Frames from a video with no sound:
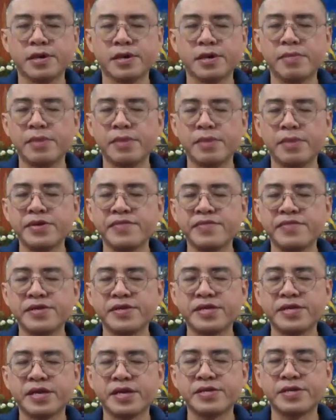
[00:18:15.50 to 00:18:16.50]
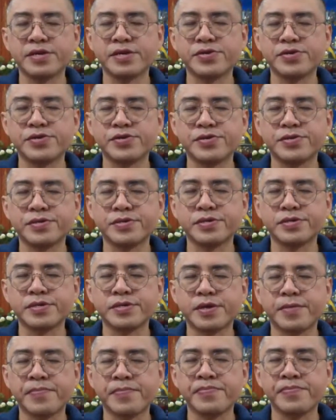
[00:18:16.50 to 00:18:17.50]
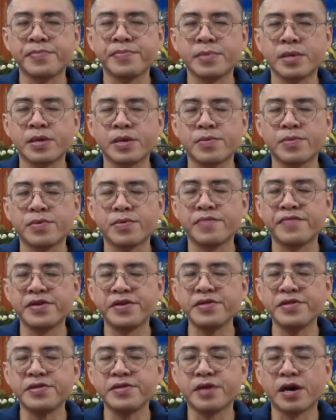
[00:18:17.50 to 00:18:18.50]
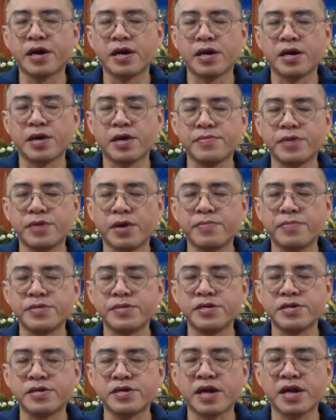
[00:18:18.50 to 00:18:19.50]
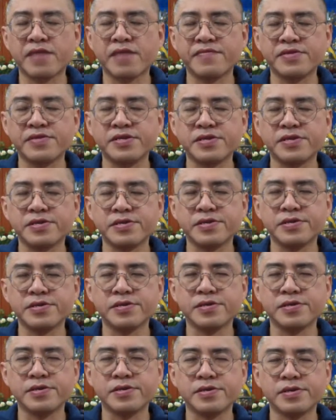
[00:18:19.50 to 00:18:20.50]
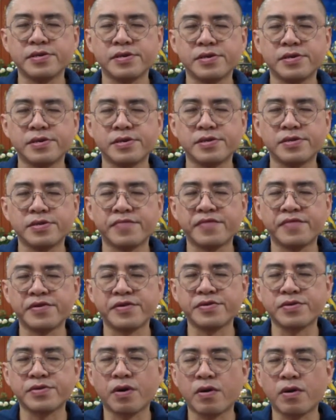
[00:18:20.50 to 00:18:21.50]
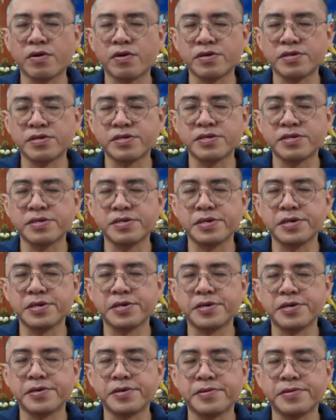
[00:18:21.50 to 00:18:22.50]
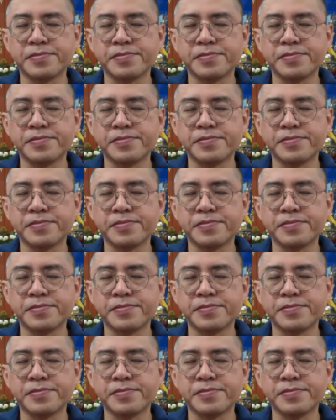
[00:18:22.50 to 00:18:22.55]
maybe even sensations within our abdominal cavity, the various organs here.